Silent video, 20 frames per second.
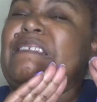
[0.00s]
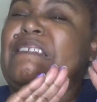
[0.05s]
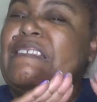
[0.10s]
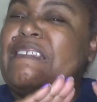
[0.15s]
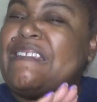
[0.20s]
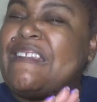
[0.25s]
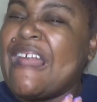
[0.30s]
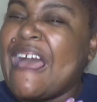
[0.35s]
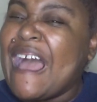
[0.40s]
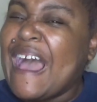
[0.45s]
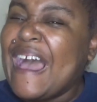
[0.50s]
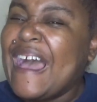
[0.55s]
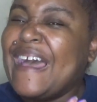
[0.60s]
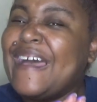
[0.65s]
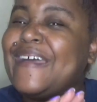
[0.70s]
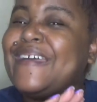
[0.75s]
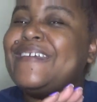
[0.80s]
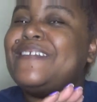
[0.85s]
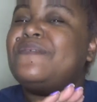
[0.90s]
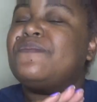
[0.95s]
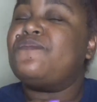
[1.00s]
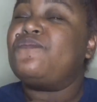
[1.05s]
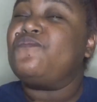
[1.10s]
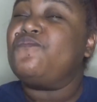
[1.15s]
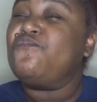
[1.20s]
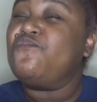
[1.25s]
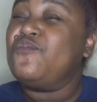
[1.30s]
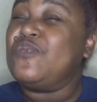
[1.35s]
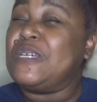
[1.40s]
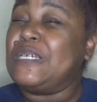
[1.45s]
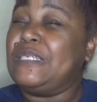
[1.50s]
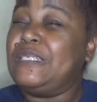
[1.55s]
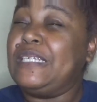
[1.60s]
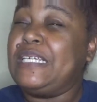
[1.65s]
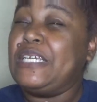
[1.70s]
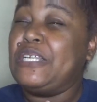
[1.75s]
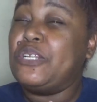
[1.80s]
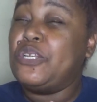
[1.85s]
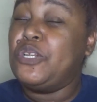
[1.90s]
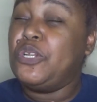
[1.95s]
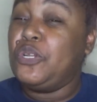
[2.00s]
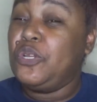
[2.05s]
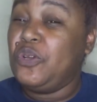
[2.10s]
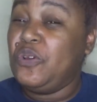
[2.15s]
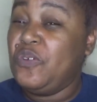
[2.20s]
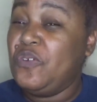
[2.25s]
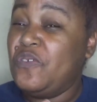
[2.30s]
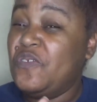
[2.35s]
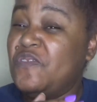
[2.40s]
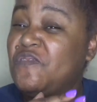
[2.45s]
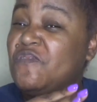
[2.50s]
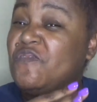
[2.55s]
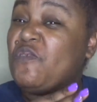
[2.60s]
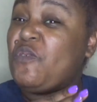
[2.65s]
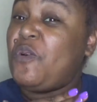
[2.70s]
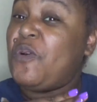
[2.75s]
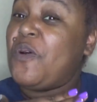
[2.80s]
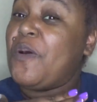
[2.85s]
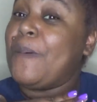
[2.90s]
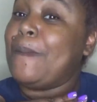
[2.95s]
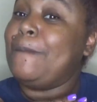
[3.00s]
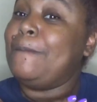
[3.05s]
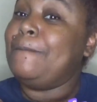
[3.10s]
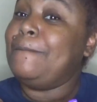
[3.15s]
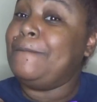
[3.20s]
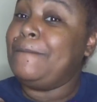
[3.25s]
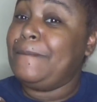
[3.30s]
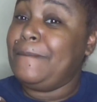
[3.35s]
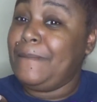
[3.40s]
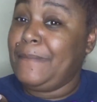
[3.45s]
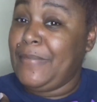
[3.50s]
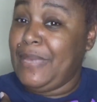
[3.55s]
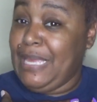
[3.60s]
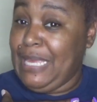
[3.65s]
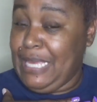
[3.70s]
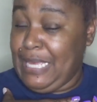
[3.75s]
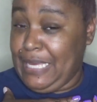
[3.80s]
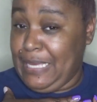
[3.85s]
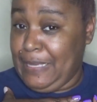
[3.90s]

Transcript: not really new for me.